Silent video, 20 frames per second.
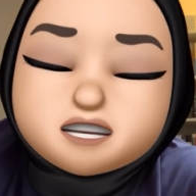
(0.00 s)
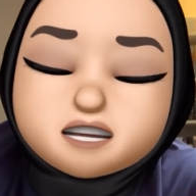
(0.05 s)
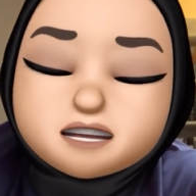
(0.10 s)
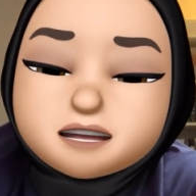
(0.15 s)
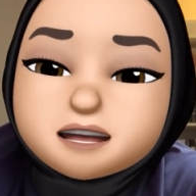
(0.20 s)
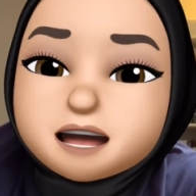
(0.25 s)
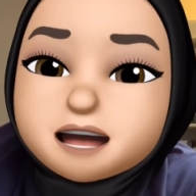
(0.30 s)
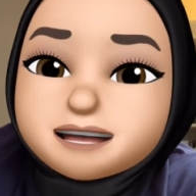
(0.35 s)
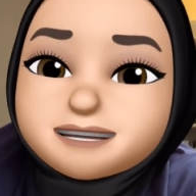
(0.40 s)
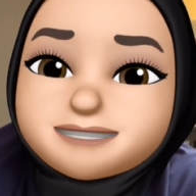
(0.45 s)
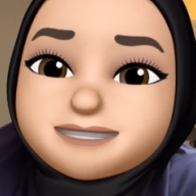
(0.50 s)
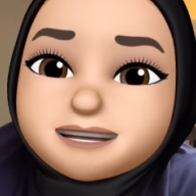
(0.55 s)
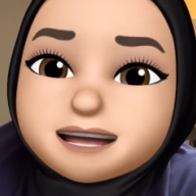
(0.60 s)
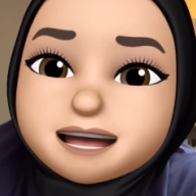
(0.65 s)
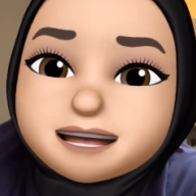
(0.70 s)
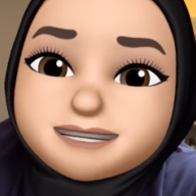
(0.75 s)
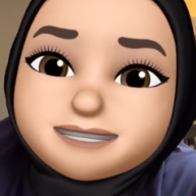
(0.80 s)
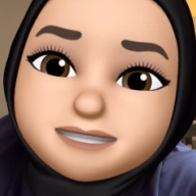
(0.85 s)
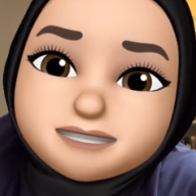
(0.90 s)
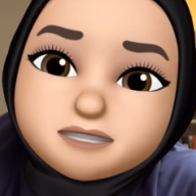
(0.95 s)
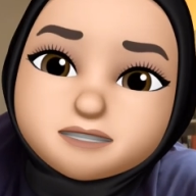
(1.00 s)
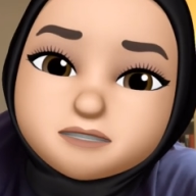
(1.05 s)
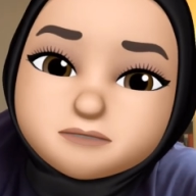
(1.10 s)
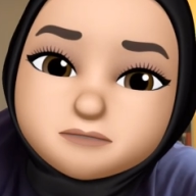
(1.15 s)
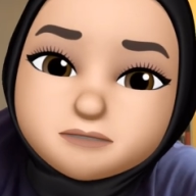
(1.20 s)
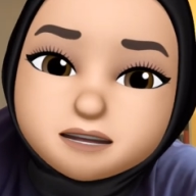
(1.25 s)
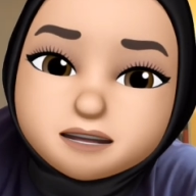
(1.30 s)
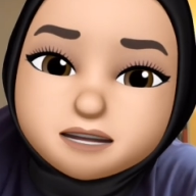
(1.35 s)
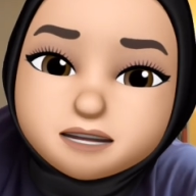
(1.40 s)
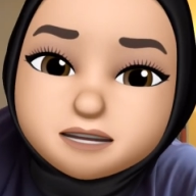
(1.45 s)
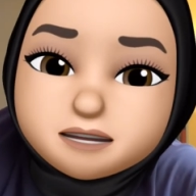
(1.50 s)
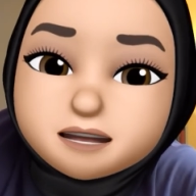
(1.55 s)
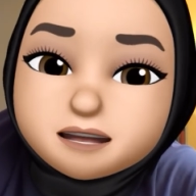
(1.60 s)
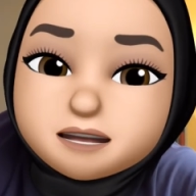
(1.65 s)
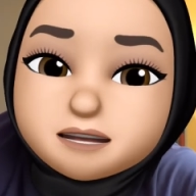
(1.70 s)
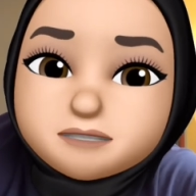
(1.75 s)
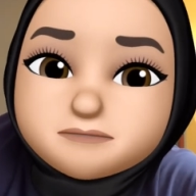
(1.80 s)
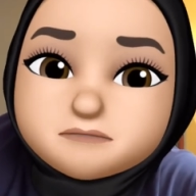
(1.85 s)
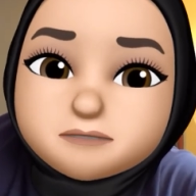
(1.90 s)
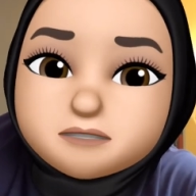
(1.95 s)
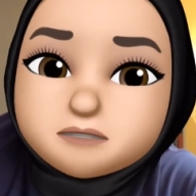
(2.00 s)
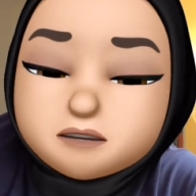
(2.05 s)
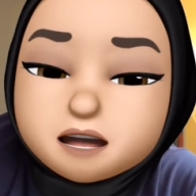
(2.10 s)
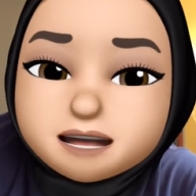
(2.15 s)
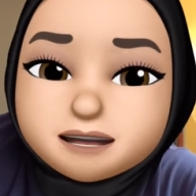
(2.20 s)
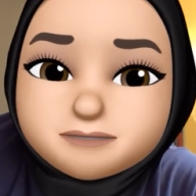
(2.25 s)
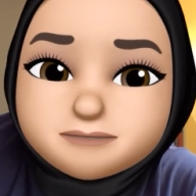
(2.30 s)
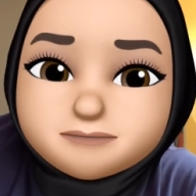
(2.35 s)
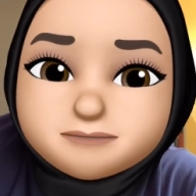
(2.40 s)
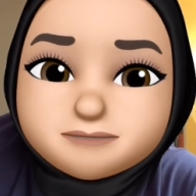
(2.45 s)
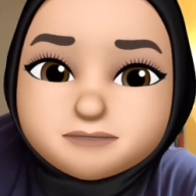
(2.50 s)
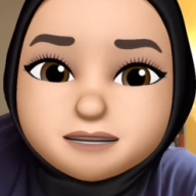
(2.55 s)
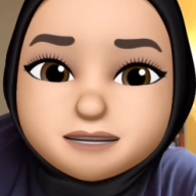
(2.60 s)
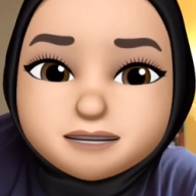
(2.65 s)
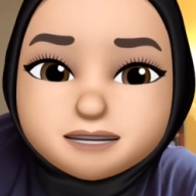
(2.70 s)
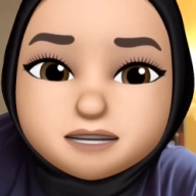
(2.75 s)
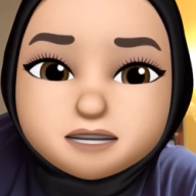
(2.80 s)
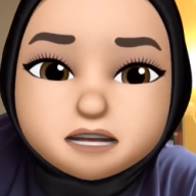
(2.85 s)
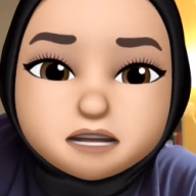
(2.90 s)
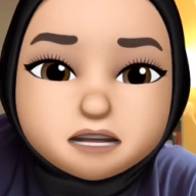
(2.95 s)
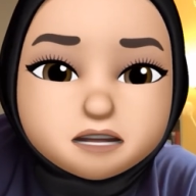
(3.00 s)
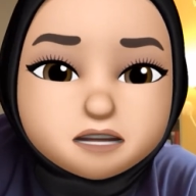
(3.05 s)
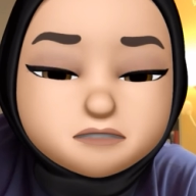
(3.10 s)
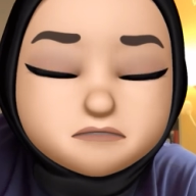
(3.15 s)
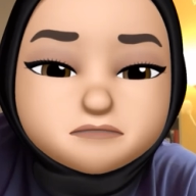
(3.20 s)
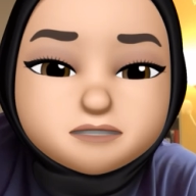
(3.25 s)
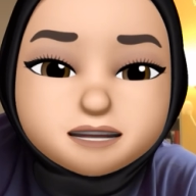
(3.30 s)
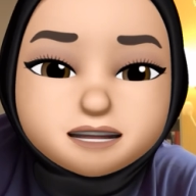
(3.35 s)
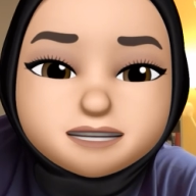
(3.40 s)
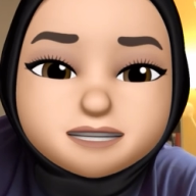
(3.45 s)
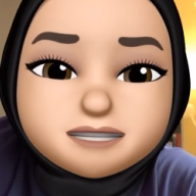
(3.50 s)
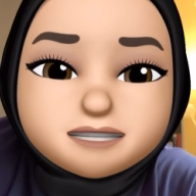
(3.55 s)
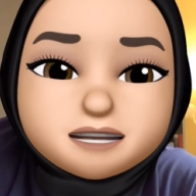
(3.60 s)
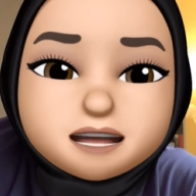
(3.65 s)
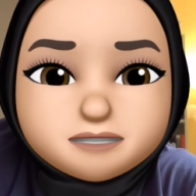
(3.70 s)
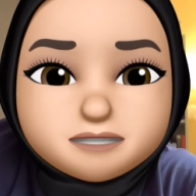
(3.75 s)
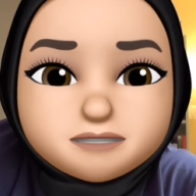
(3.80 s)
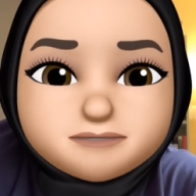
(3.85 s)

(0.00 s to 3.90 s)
she asked Alice to be her midwife and then she agrees.